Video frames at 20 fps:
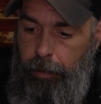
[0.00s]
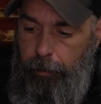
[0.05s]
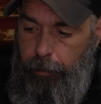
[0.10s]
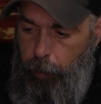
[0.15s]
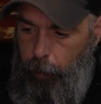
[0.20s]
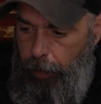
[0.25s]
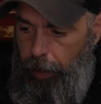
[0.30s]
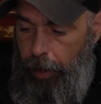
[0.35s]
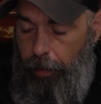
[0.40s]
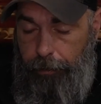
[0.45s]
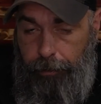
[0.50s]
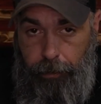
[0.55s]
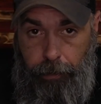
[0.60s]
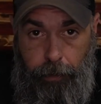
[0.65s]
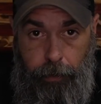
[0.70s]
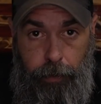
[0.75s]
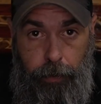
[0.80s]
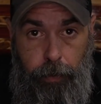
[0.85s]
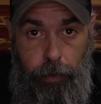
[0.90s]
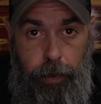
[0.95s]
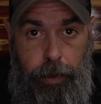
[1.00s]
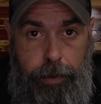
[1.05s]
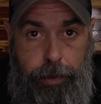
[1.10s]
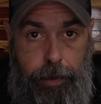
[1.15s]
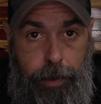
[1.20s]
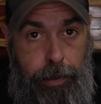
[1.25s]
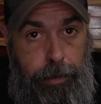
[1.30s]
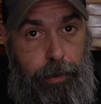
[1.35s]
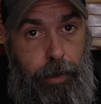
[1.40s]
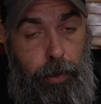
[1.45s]
Without further ado, let's
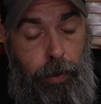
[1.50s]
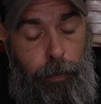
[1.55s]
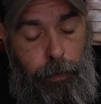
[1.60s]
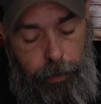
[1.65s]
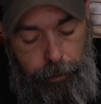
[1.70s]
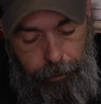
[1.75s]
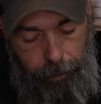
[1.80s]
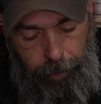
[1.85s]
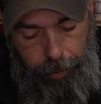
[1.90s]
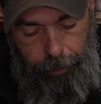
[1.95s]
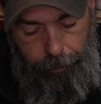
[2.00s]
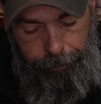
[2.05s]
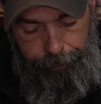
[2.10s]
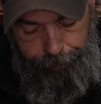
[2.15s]
continue with the video.